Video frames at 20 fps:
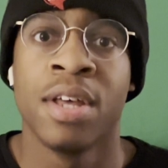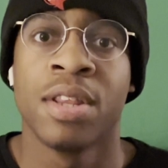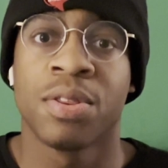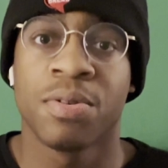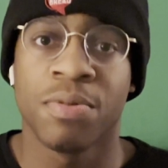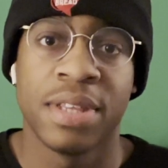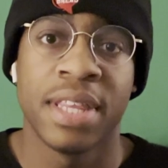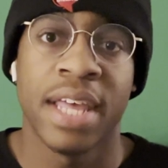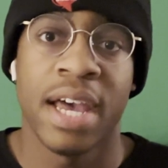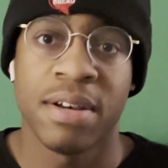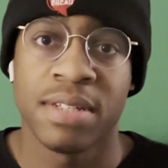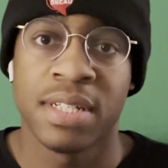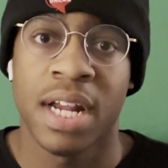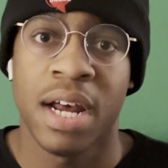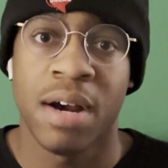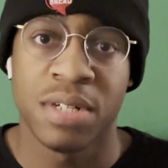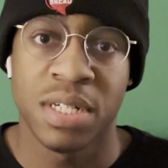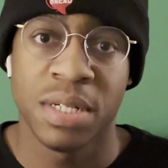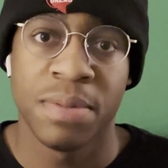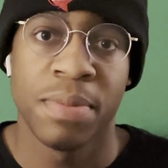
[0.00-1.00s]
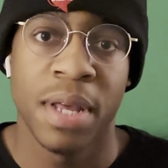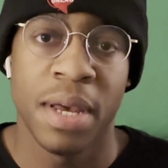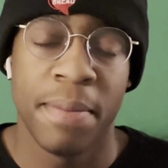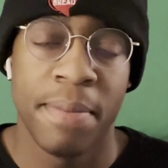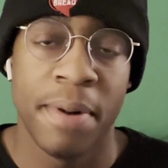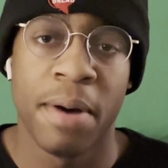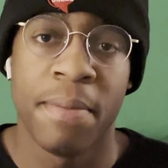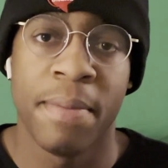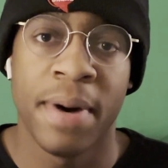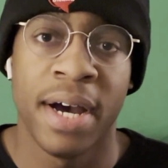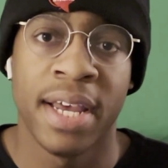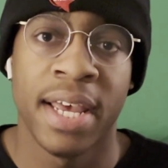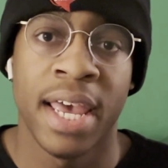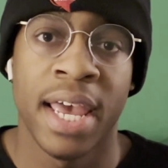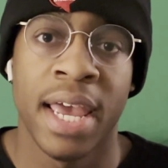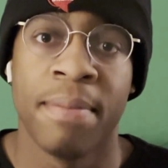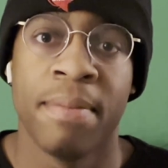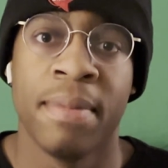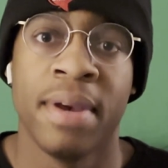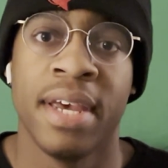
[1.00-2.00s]
3,000 hours to play a Pokemon
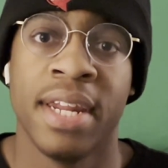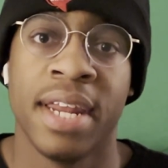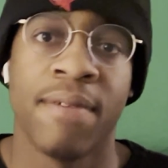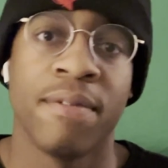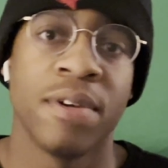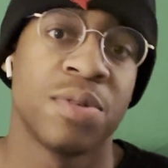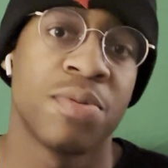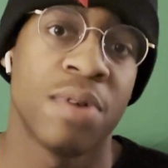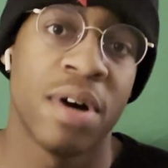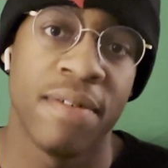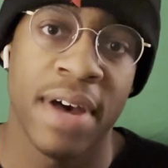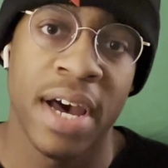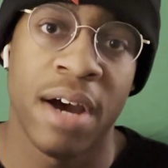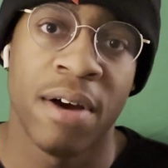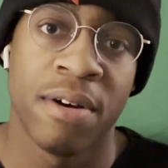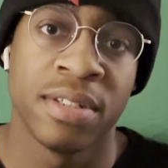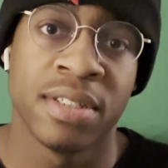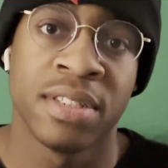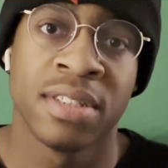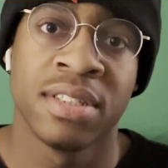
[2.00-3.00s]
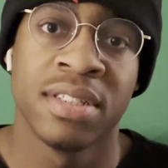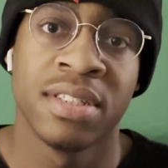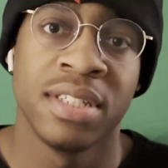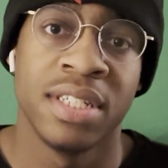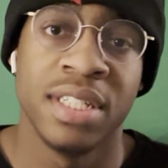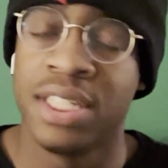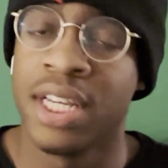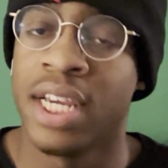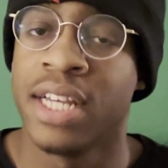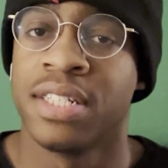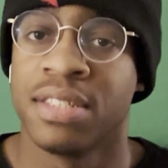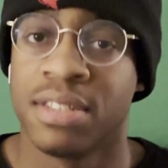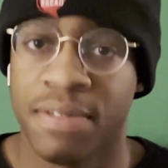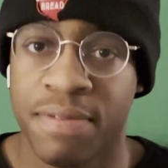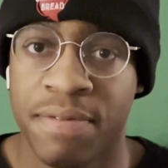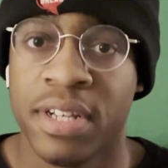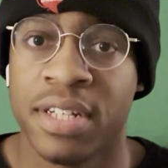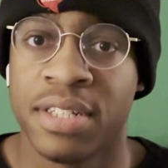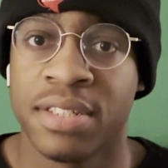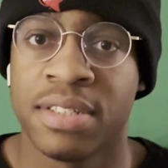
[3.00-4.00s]
game, and every 12 hours he changes the
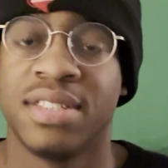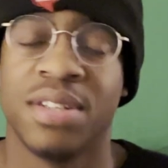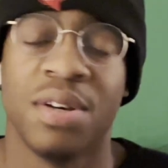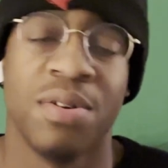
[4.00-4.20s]
fish.